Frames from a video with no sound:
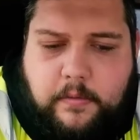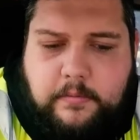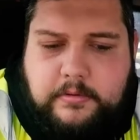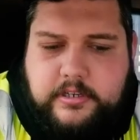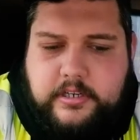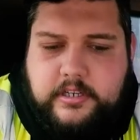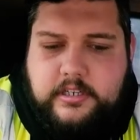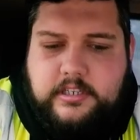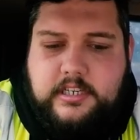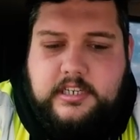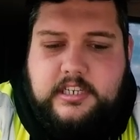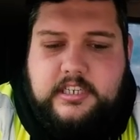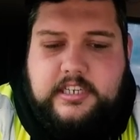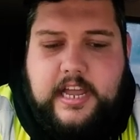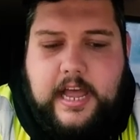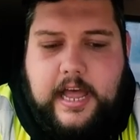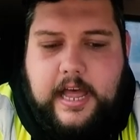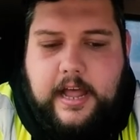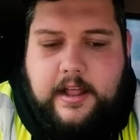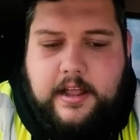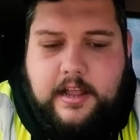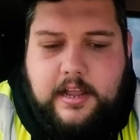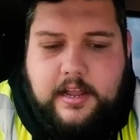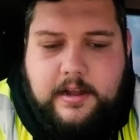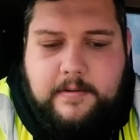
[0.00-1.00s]
option to
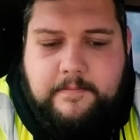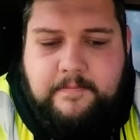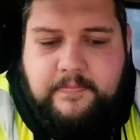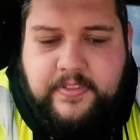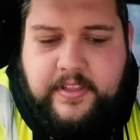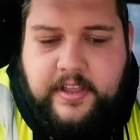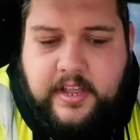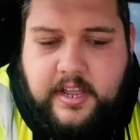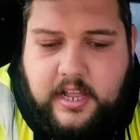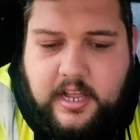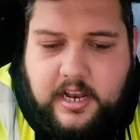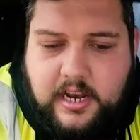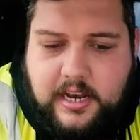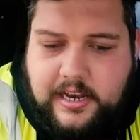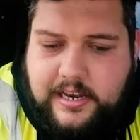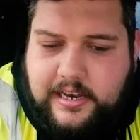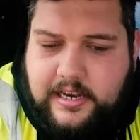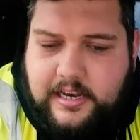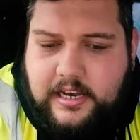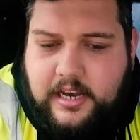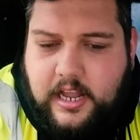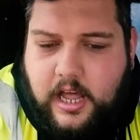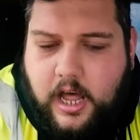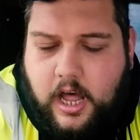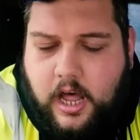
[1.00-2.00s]
set
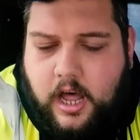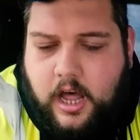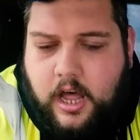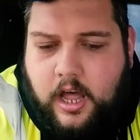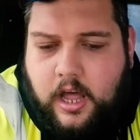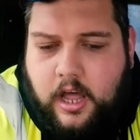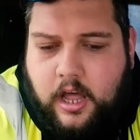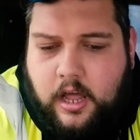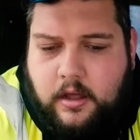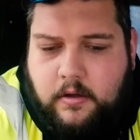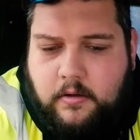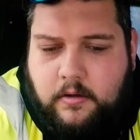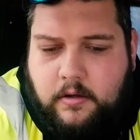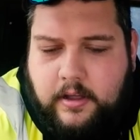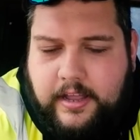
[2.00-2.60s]
uh,